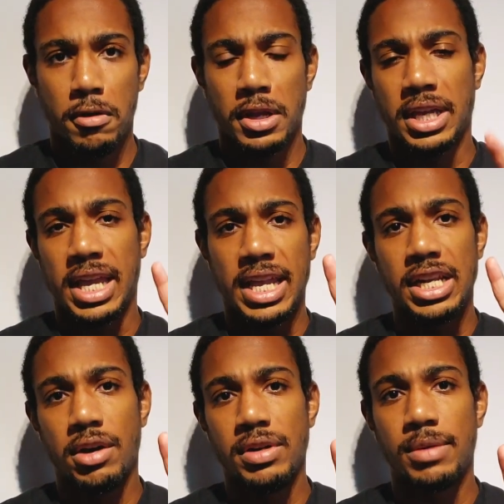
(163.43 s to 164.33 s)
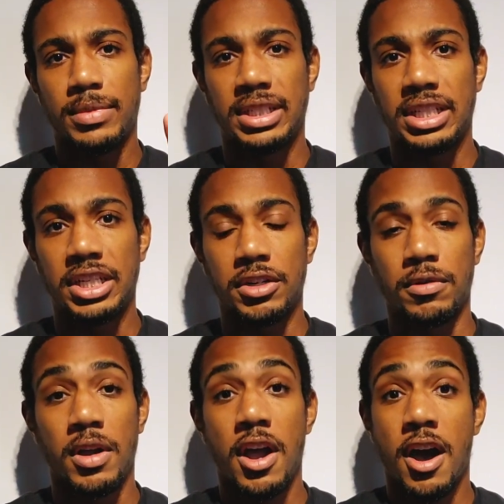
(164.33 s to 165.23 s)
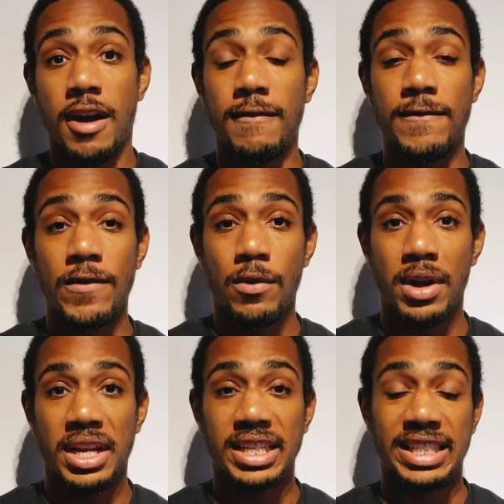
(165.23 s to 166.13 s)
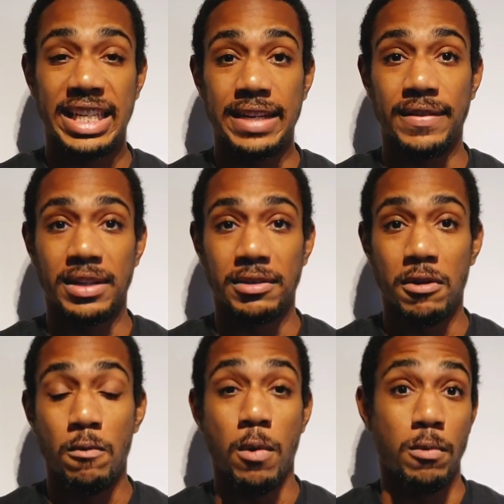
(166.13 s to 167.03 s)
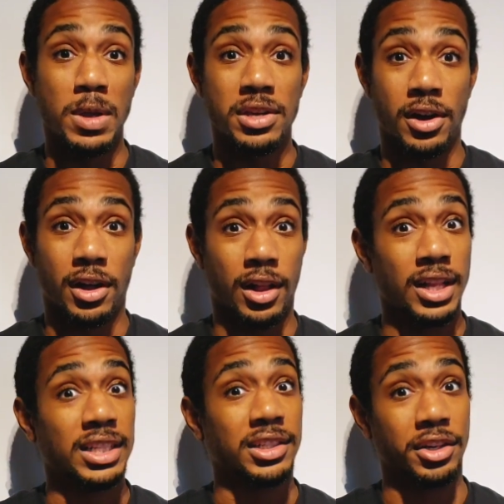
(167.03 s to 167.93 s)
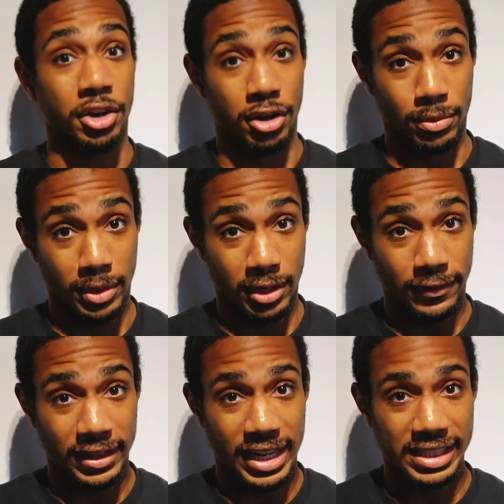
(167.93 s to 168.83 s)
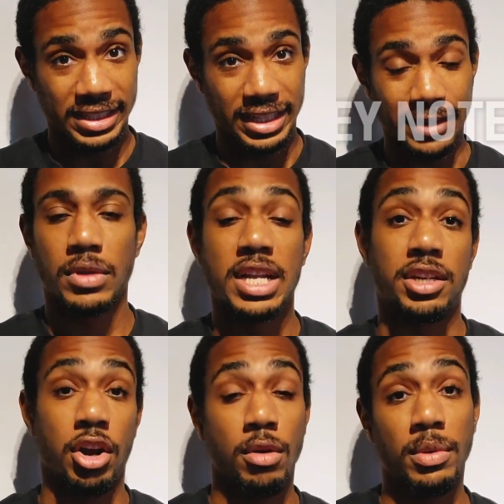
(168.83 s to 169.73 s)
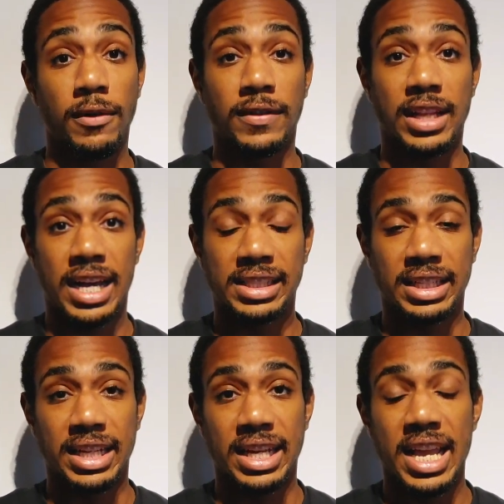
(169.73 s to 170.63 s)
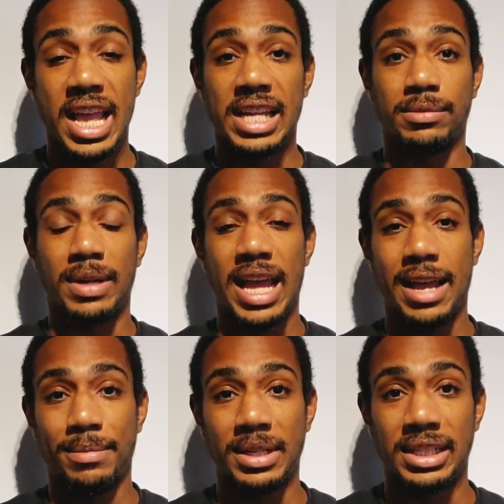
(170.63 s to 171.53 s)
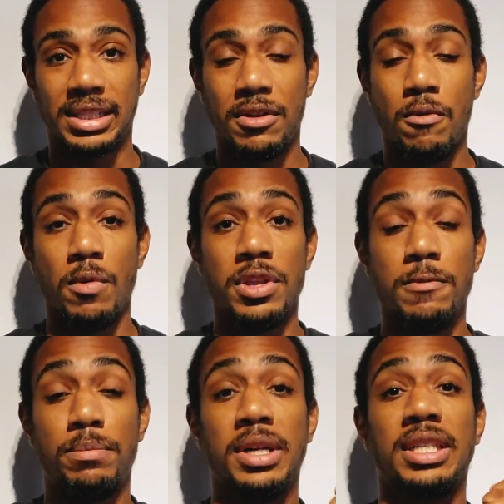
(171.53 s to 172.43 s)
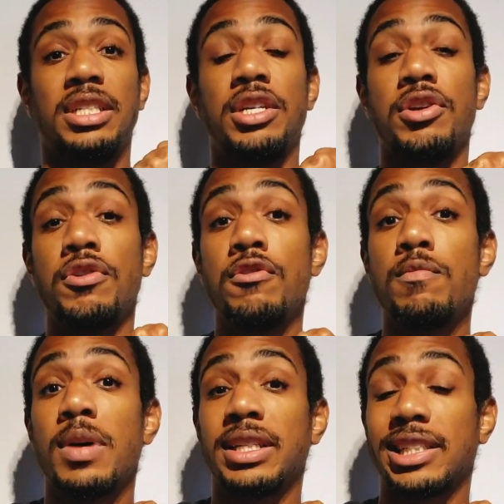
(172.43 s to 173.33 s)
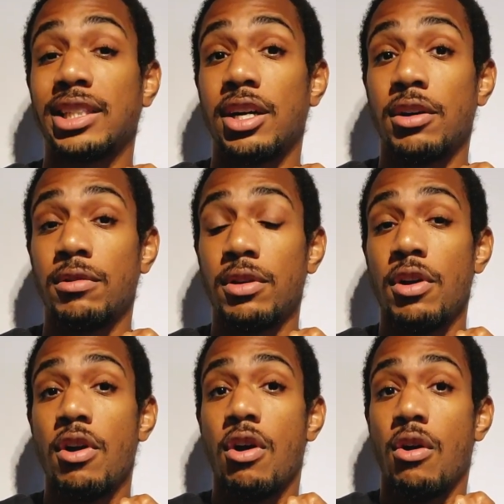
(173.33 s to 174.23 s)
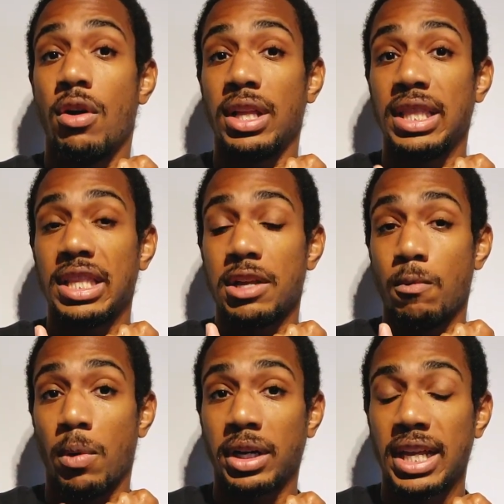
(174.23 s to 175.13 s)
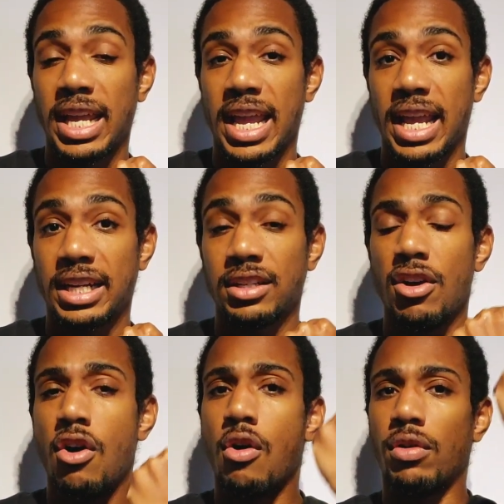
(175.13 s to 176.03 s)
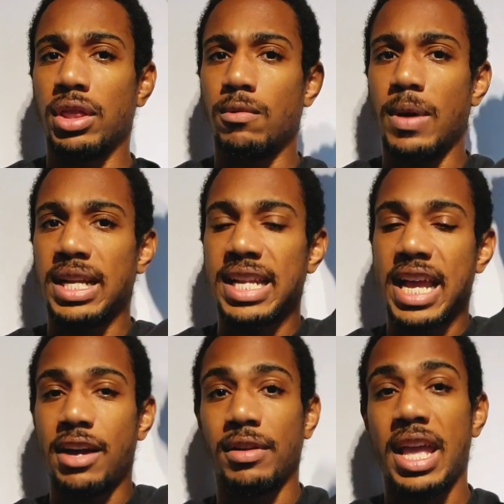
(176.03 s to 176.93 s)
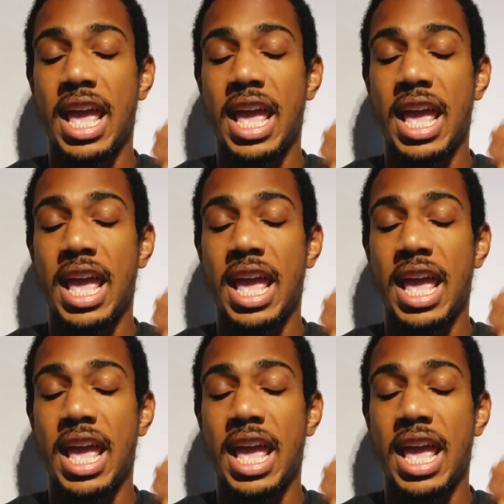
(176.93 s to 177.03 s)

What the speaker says: Keynote number 2, avoid achieving what we call terminal velocity. Terminal velocity is what happens when you put too much load on the working hand on the way down.